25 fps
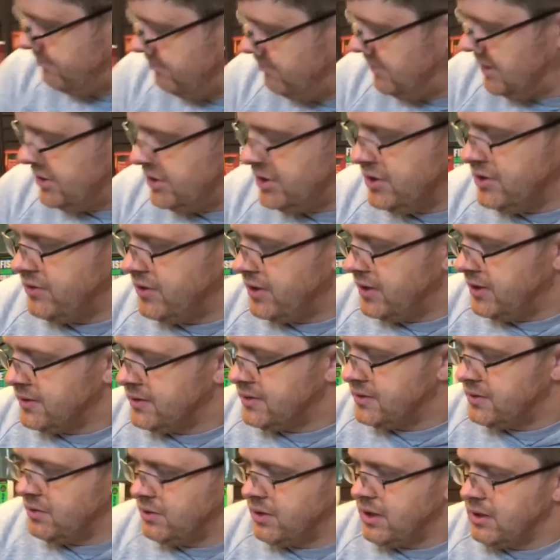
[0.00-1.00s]

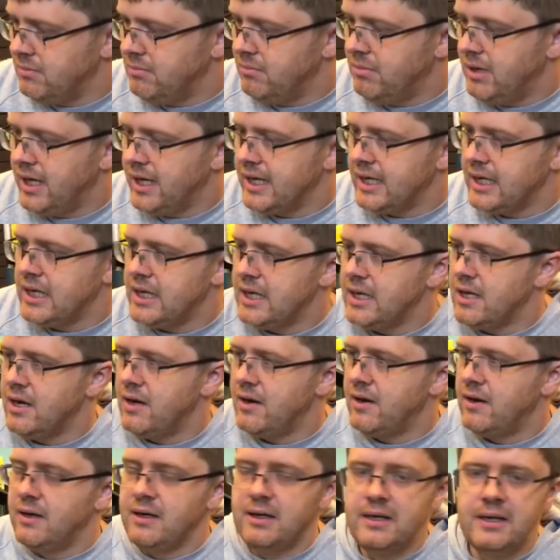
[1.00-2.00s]
materials you can buy
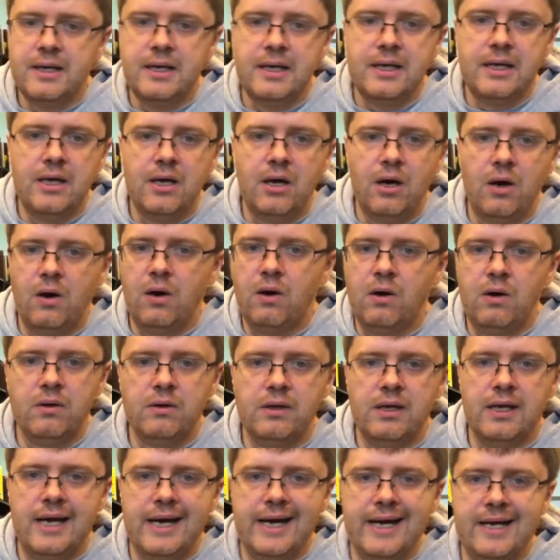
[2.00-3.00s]
here
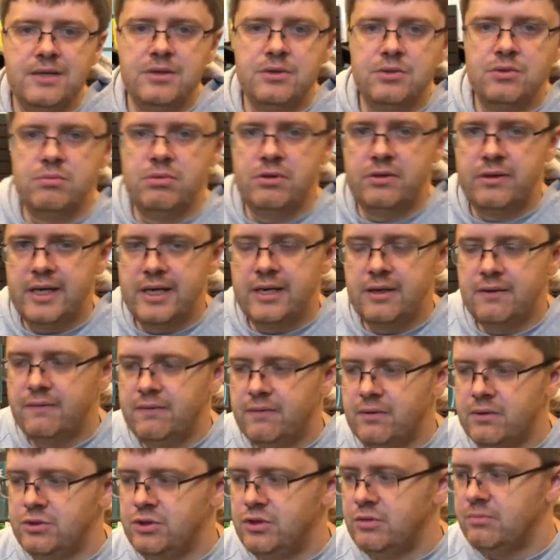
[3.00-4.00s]
online to be ready
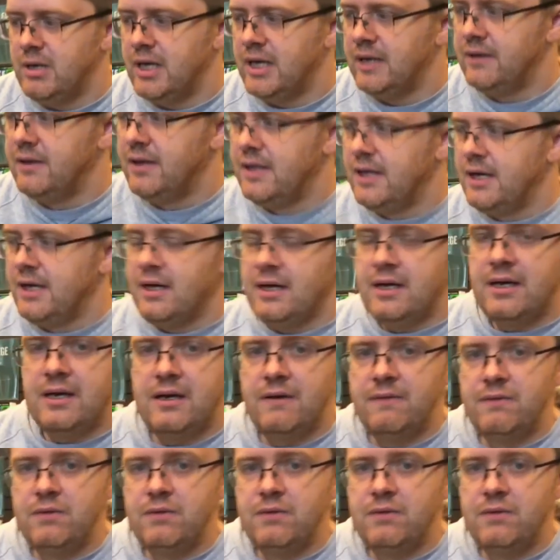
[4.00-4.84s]
for GMAT.